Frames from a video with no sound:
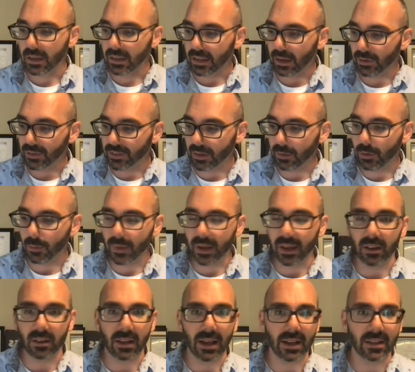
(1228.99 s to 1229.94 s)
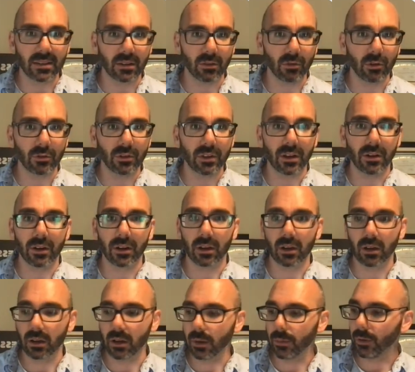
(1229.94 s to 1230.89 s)
Now, some of my clients, I wrote down
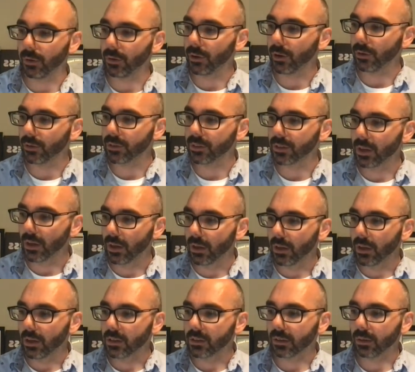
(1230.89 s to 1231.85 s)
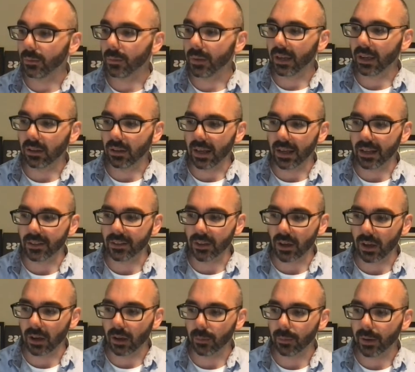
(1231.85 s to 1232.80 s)
a, a couple of notes some of my clients
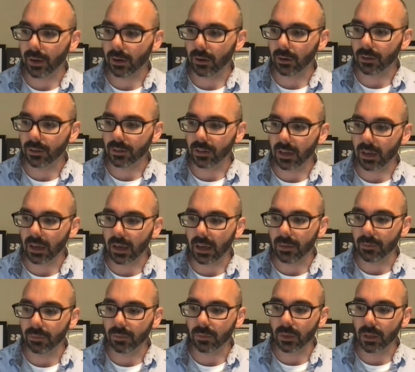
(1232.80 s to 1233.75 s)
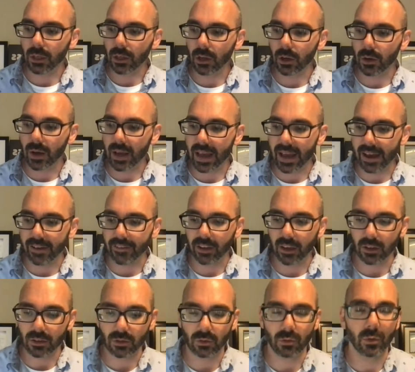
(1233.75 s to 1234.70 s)
talk about, um, you know, having
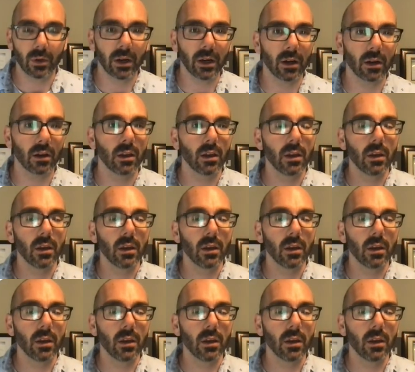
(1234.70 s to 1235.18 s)
it to where